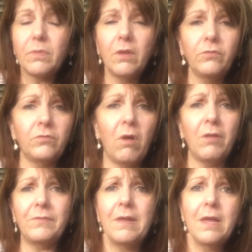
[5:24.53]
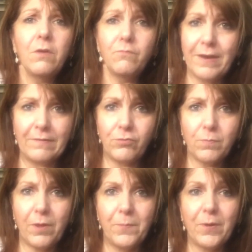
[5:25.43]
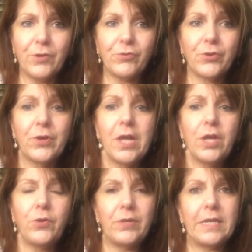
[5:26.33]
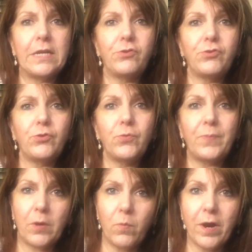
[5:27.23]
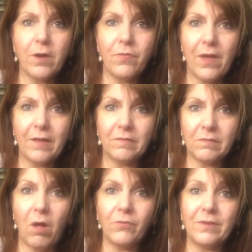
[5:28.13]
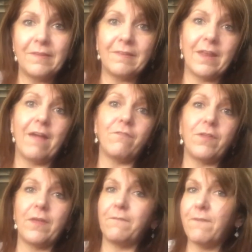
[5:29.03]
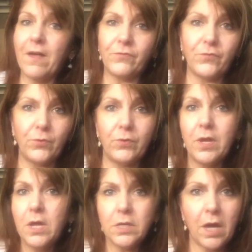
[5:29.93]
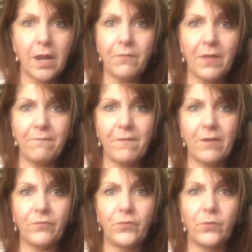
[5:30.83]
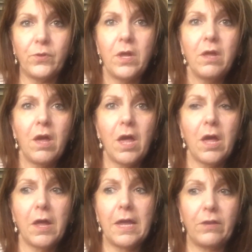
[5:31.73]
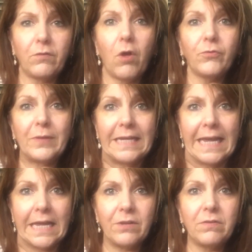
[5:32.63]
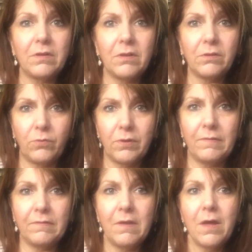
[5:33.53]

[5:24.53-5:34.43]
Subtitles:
Salt raises your blood pressure. You need to be aware that salt is in everything. Fast food, cut out that fast food. It's also in canned goods.